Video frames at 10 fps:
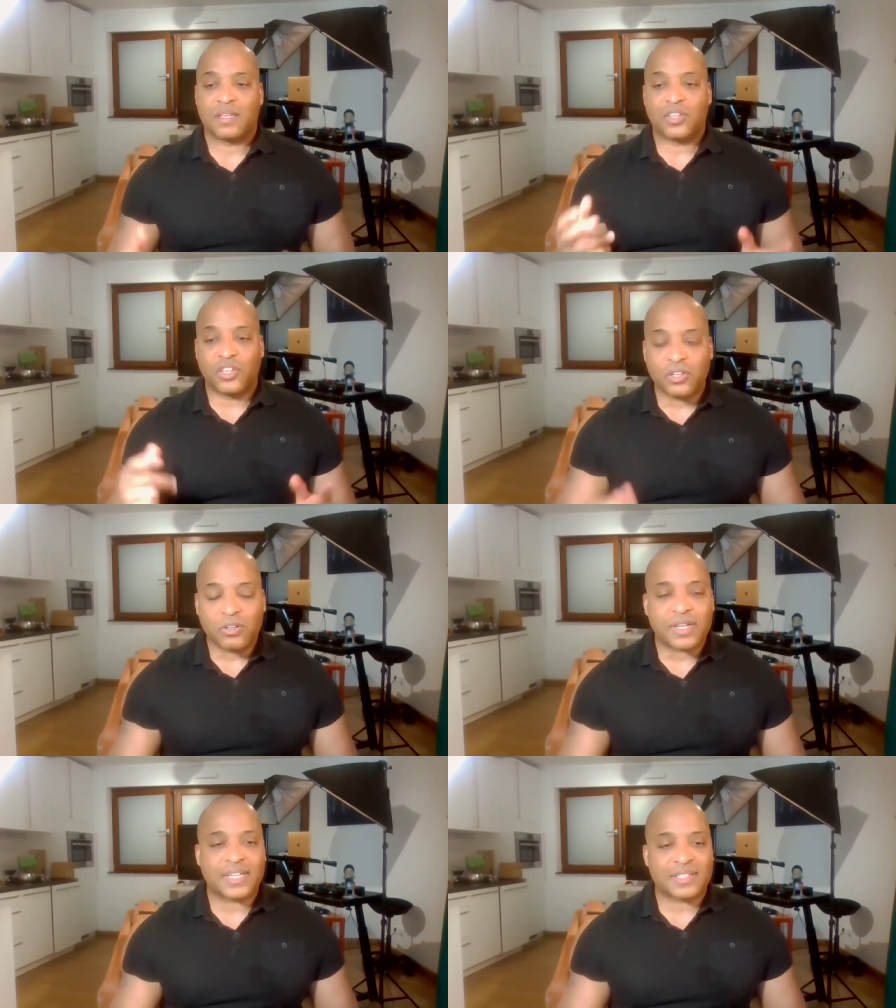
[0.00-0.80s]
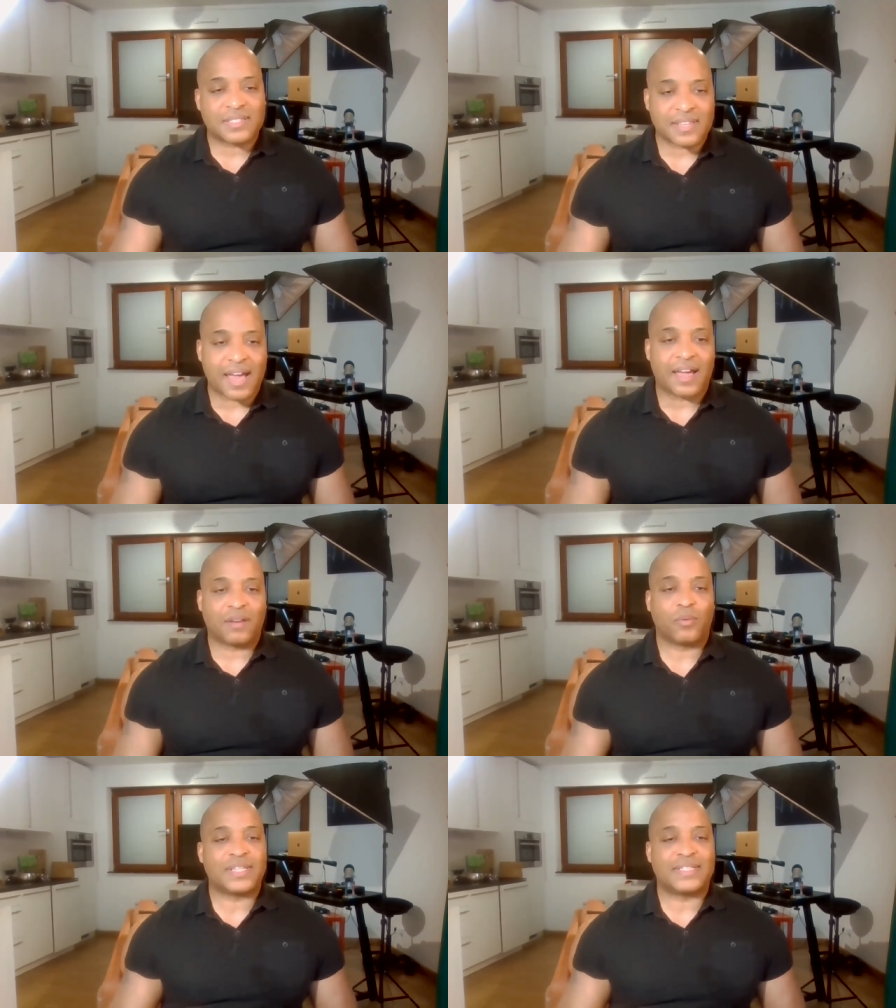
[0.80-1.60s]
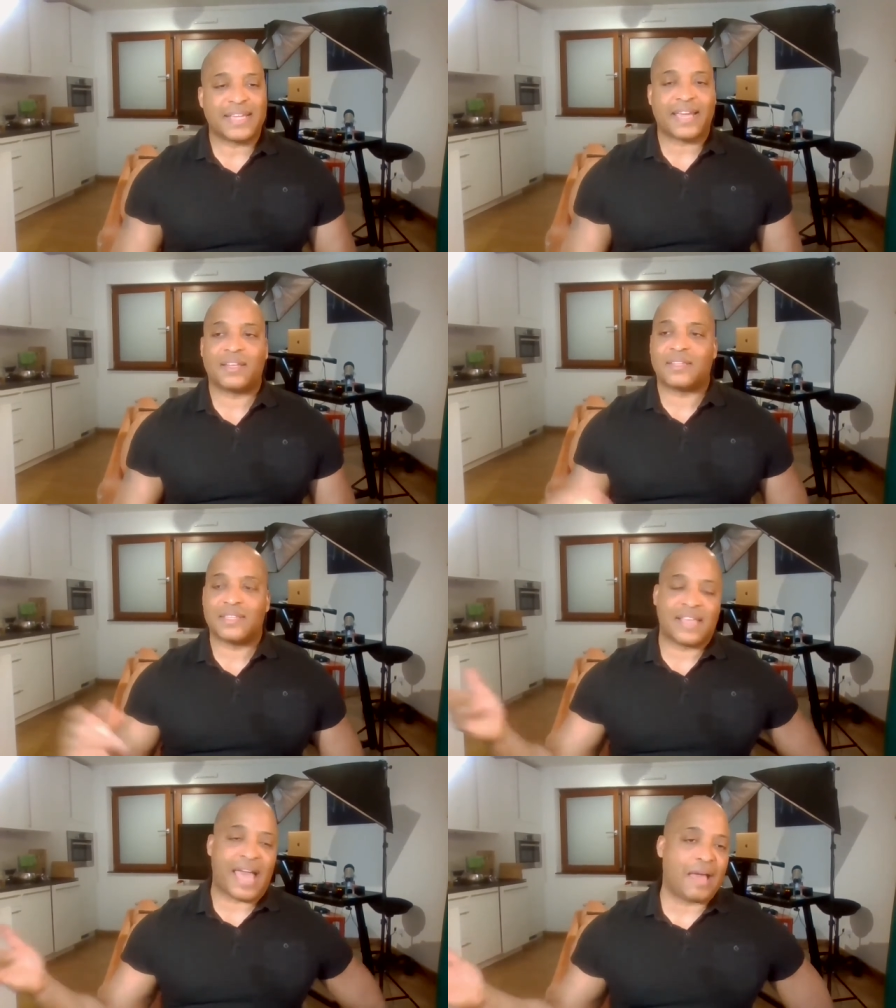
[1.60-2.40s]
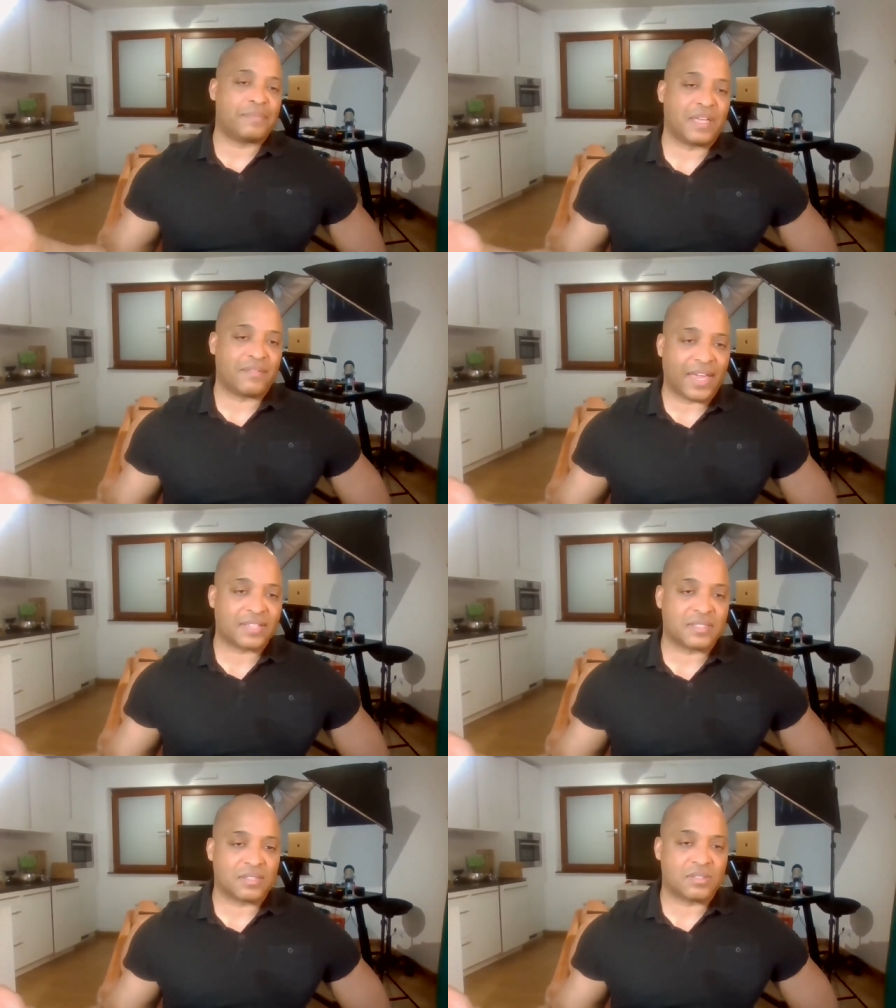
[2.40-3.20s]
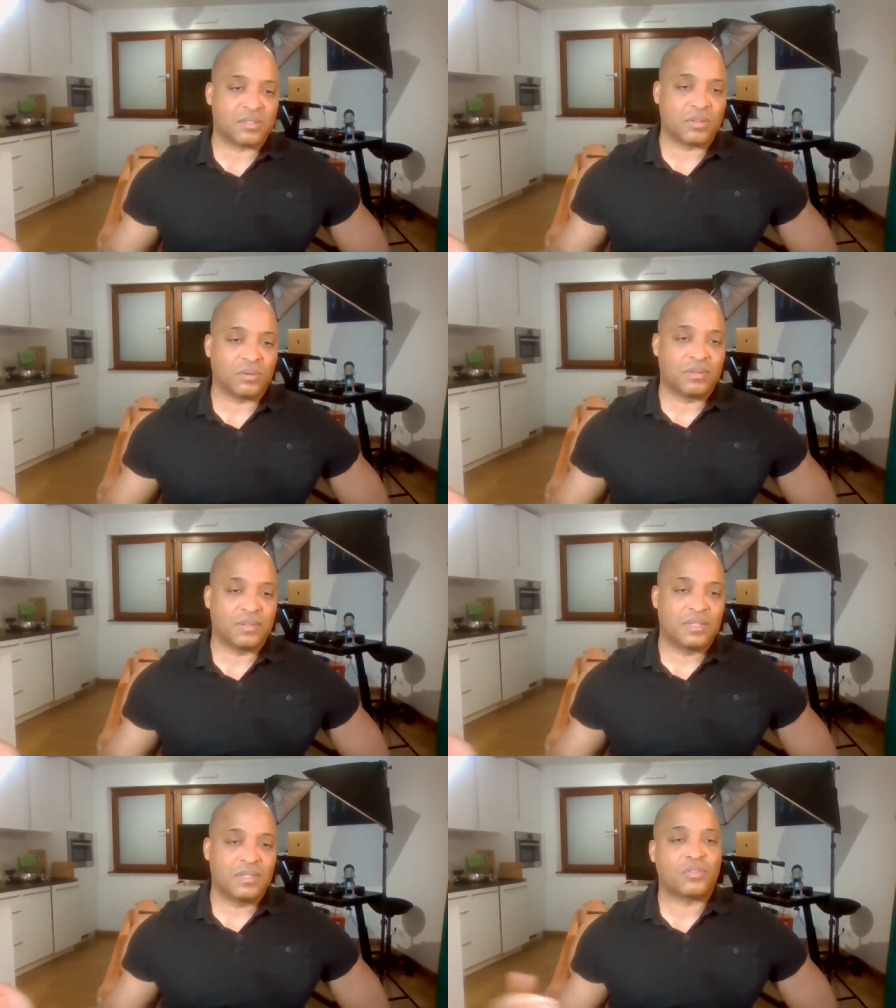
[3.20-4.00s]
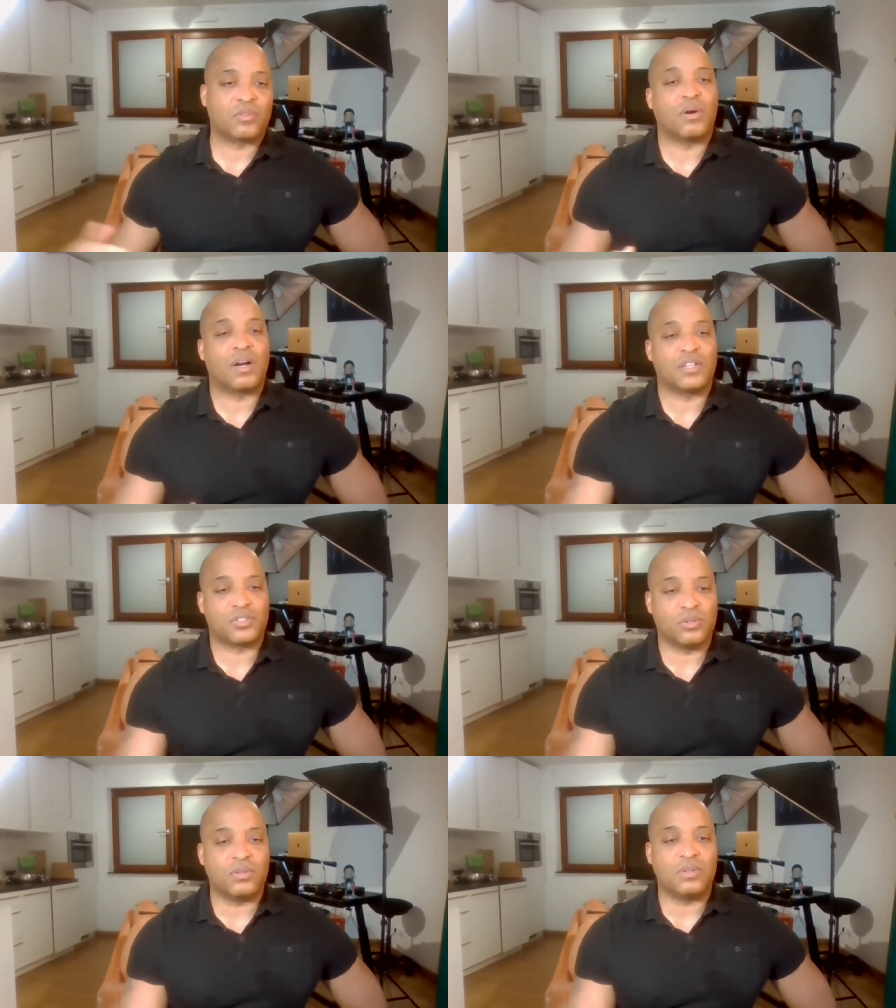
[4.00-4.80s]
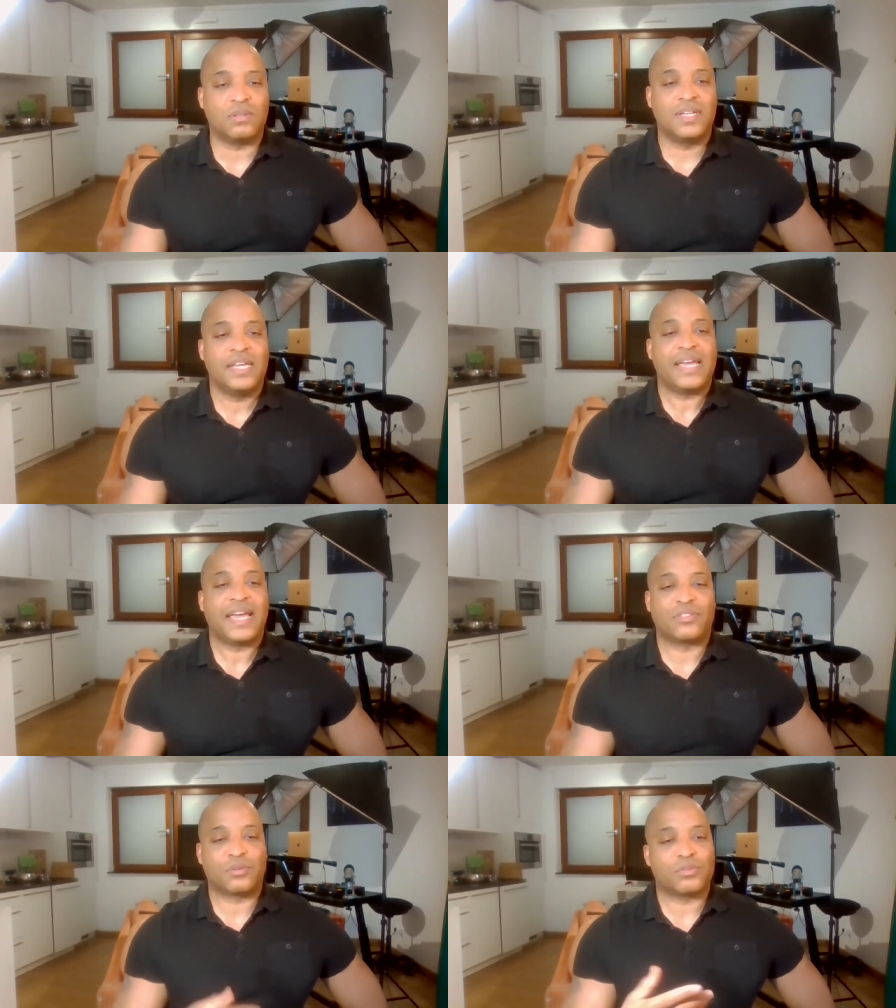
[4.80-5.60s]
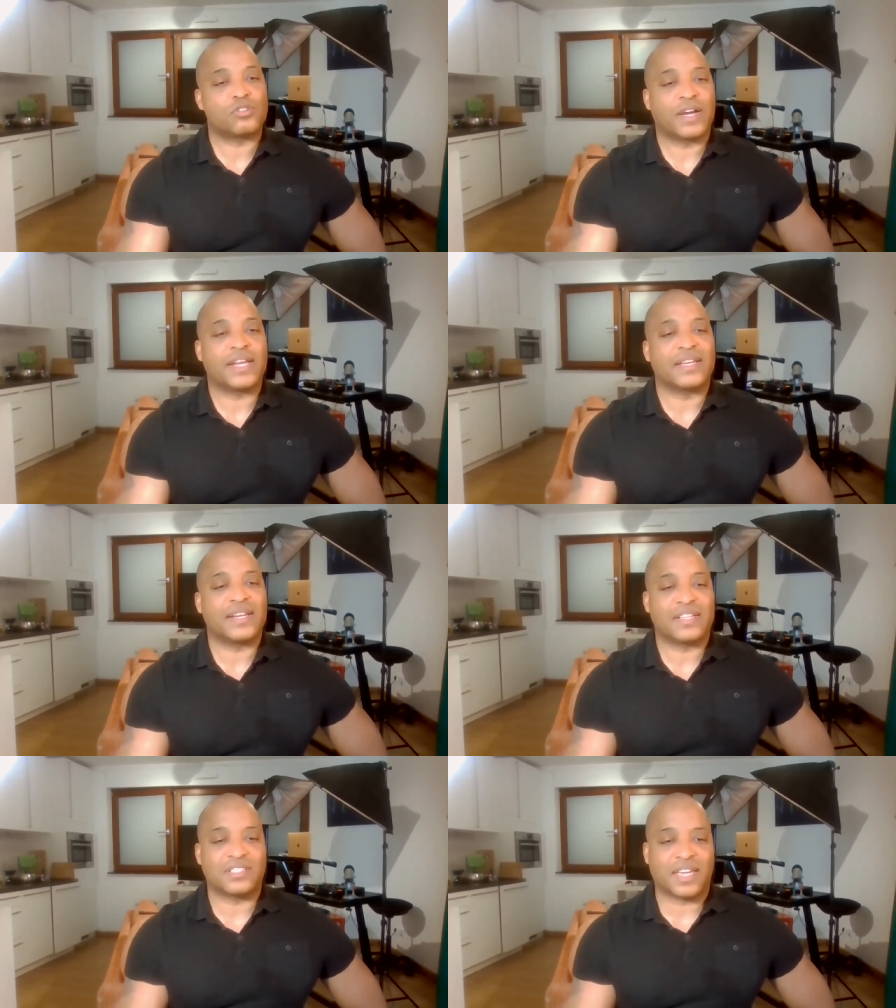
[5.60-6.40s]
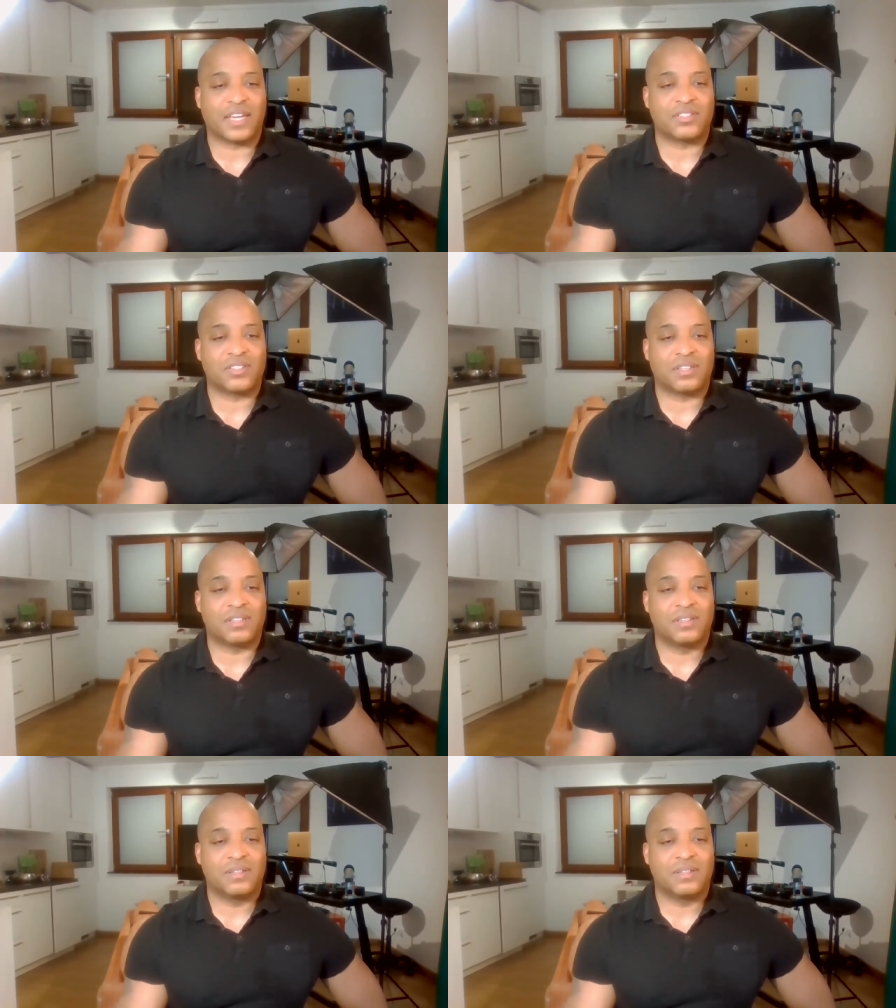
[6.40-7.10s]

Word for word: you can decide what data these apps have access to through mm-hmm. our tool and through training and education.